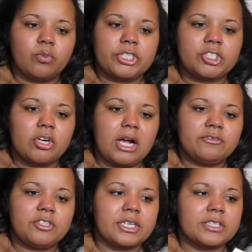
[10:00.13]

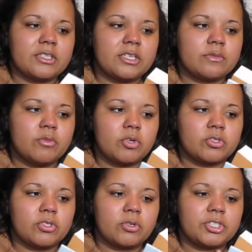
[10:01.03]
witchcraft. I guess is more
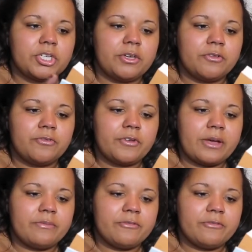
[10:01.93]
sort of um,